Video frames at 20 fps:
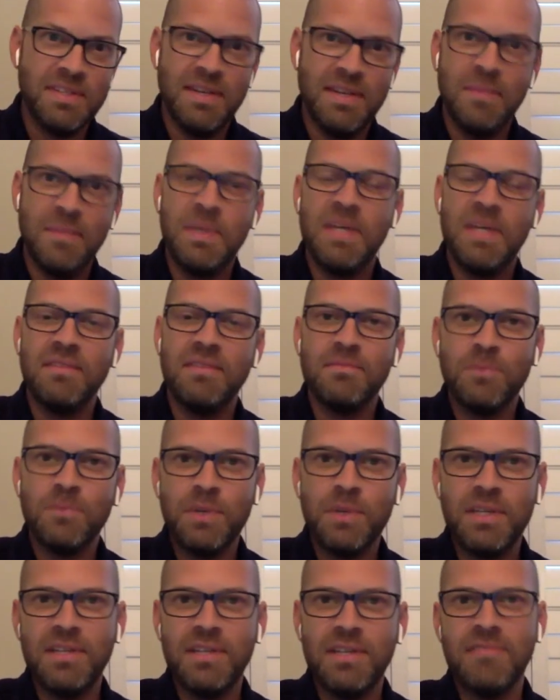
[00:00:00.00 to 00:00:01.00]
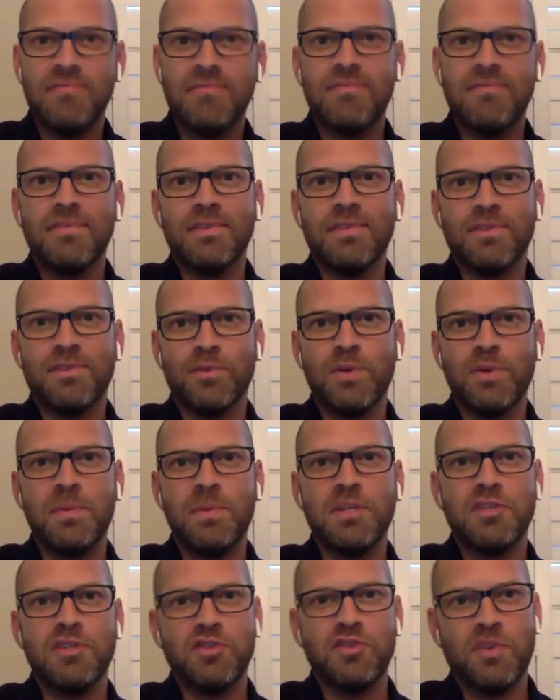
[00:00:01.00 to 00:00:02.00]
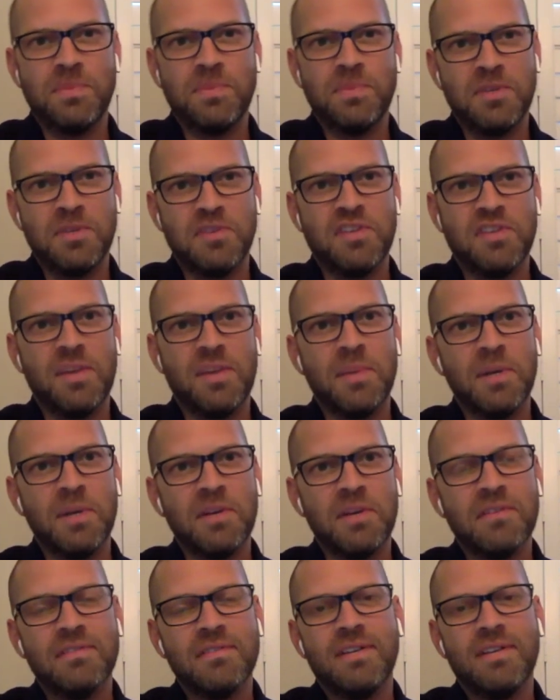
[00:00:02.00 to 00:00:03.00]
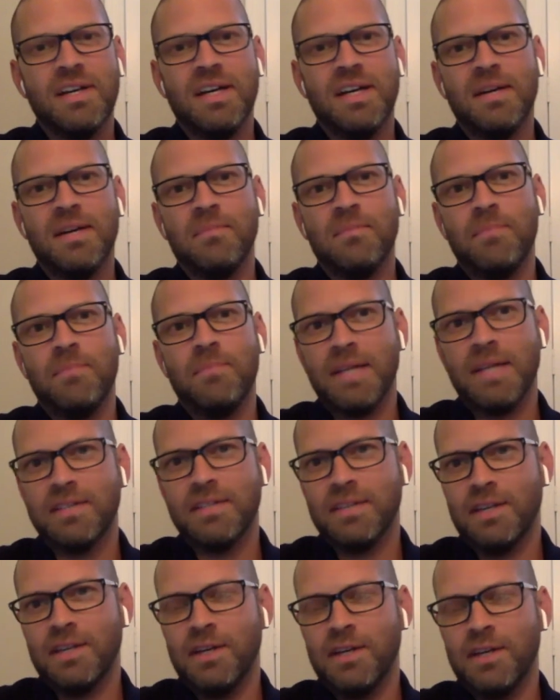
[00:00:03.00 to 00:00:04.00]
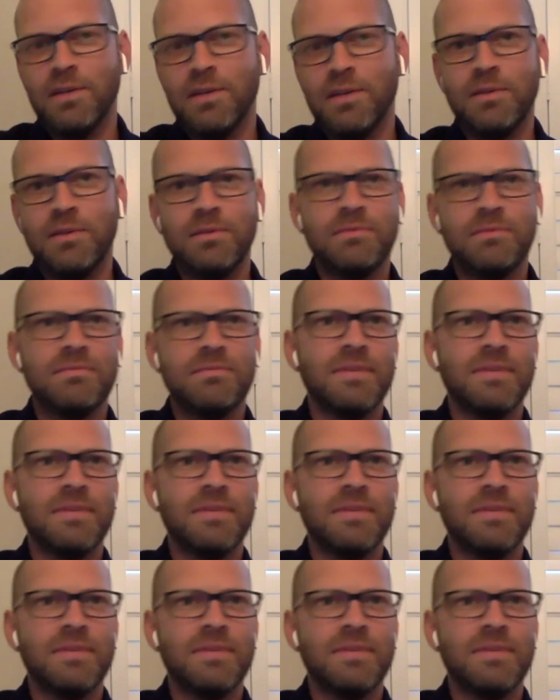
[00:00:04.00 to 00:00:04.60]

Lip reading: I mean, we did 3 mission trips this summer: Mexico,